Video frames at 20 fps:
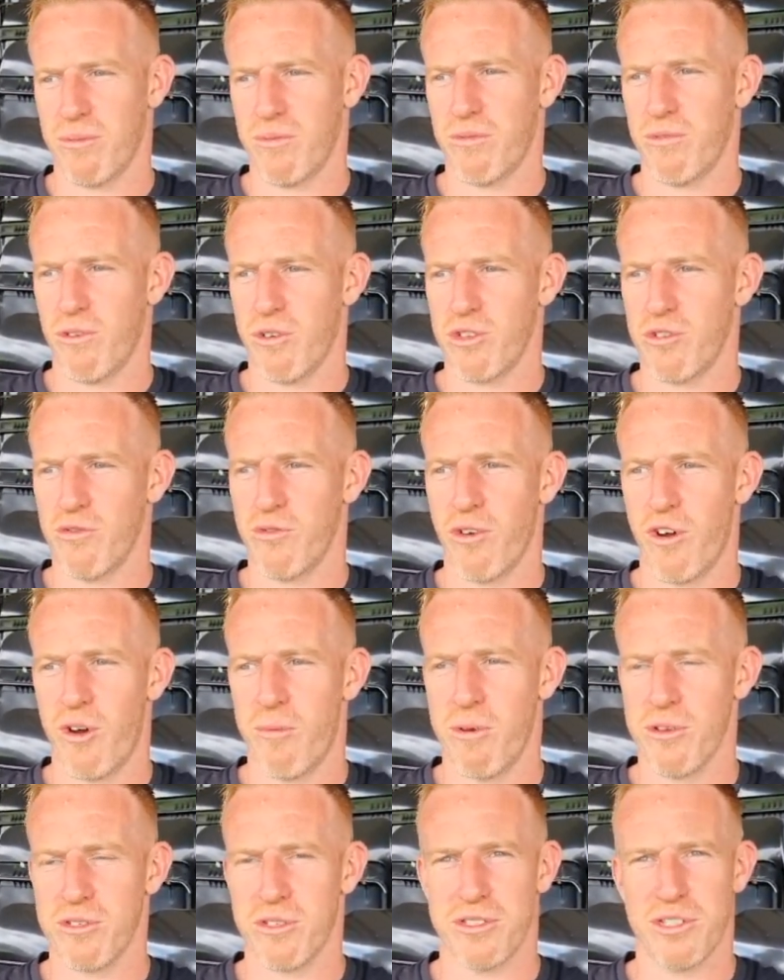first and
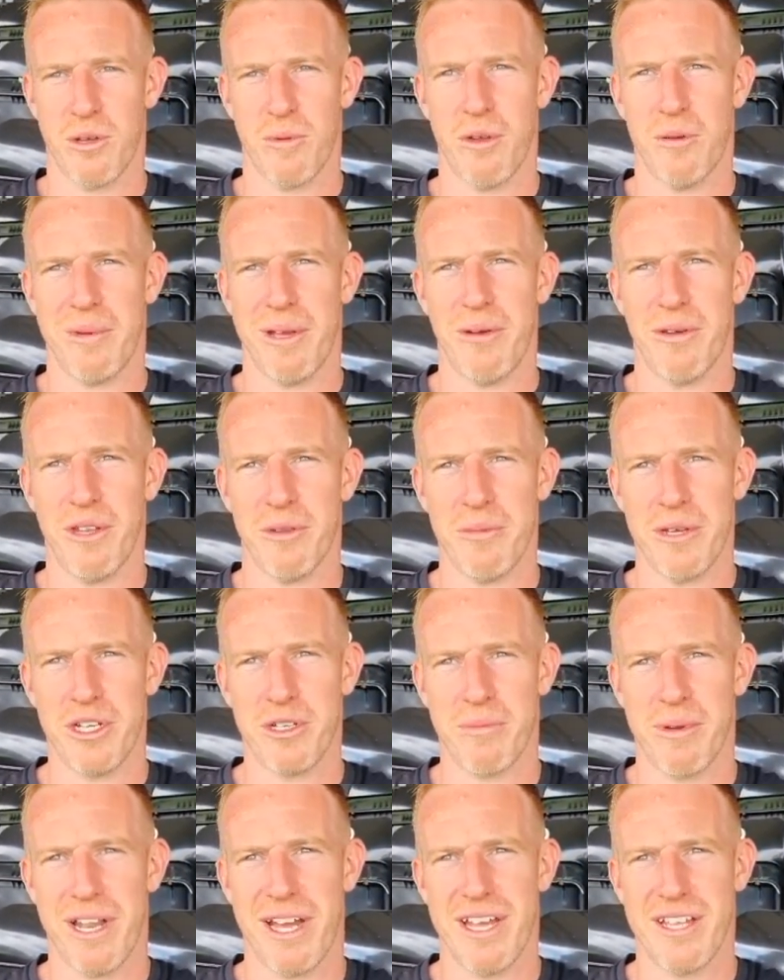foremost, I still want to be out on the pitch
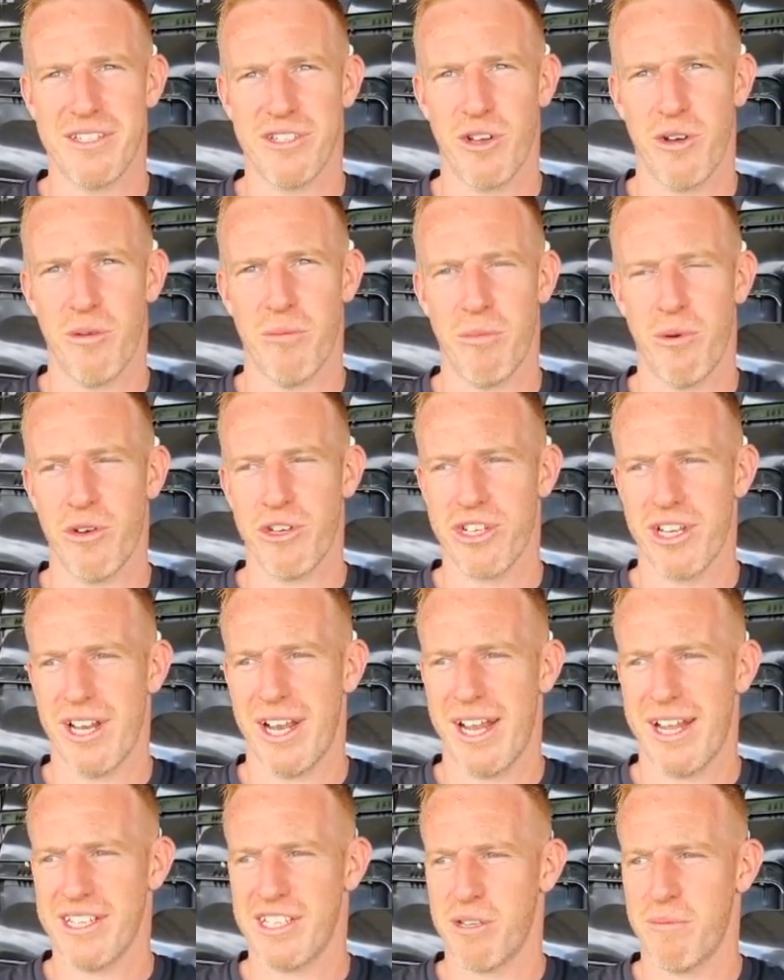playing, so I'm pushing the
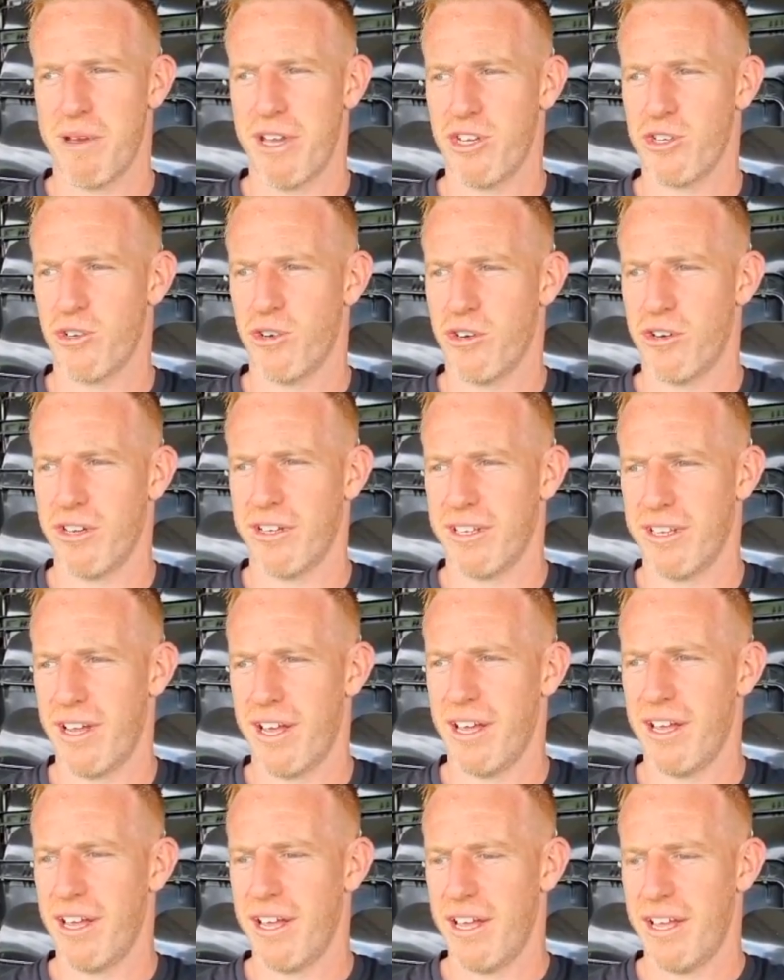lads to make sure that
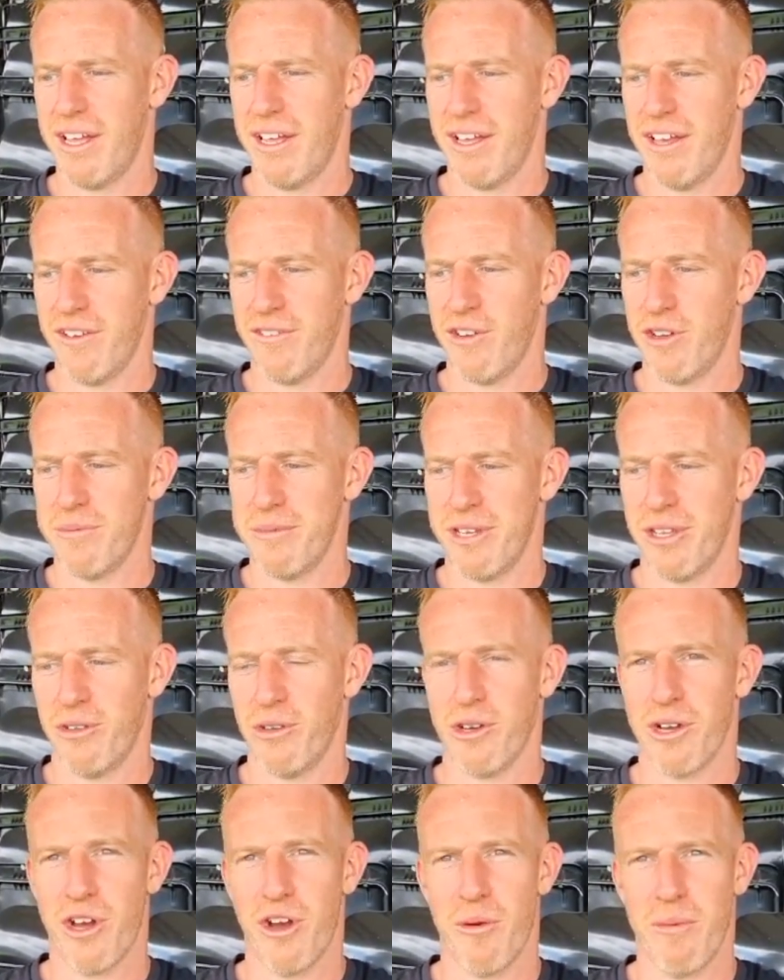if I'm in the
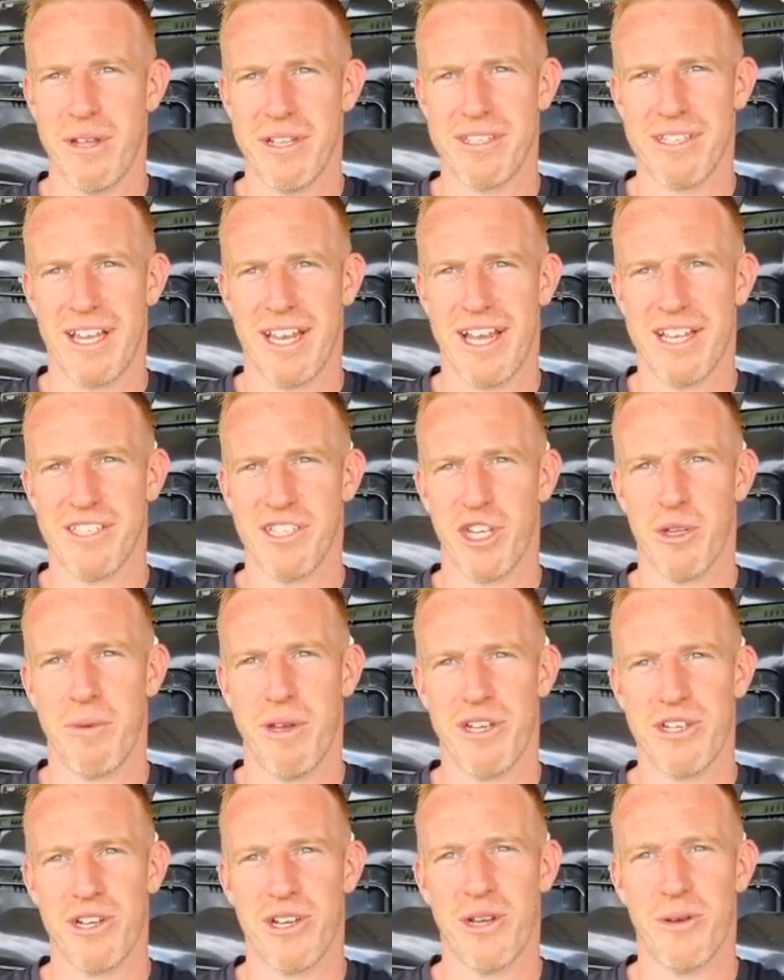dugout, it means the lads on the
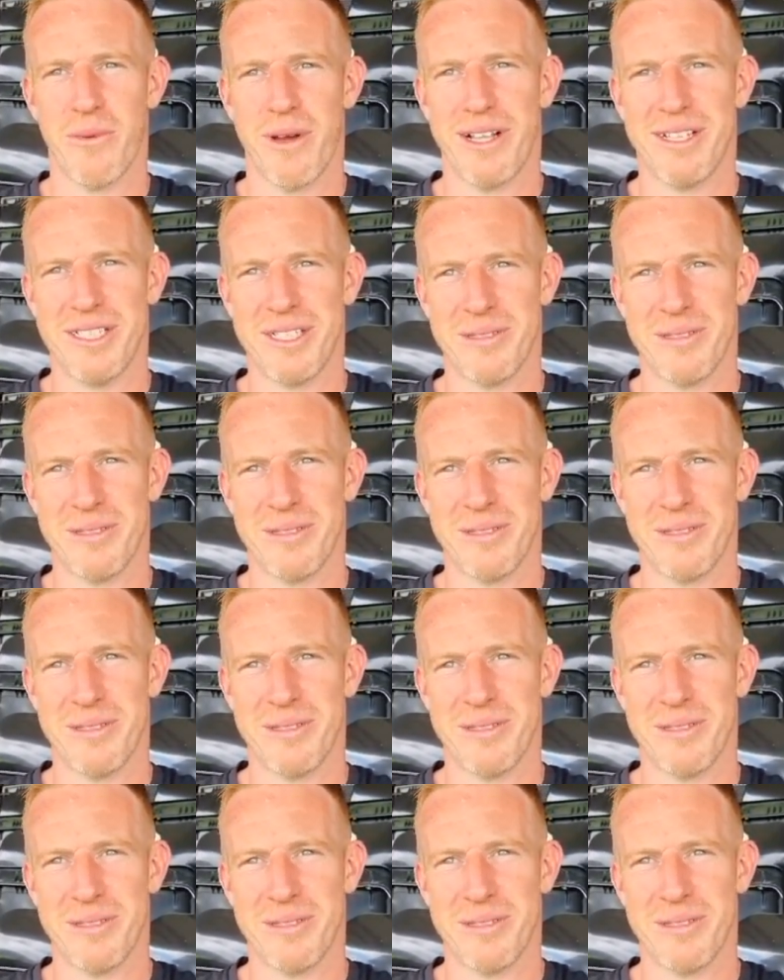pitch are doing well.